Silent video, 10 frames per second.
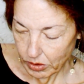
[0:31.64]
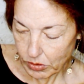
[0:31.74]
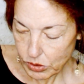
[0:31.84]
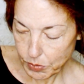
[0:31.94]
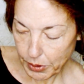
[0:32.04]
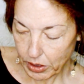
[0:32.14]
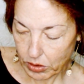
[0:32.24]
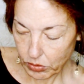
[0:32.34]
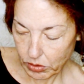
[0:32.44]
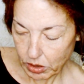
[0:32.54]
Use
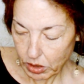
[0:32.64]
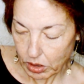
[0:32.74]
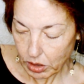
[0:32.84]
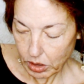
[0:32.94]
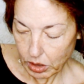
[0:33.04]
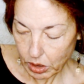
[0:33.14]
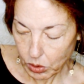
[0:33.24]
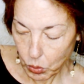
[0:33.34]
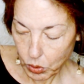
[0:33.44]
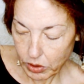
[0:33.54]
about
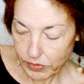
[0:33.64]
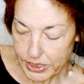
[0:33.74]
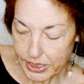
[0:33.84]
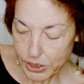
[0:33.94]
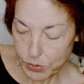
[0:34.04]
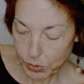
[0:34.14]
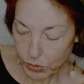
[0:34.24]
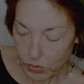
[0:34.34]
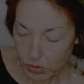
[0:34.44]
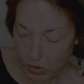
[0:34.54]
a quarter of a teaspoon.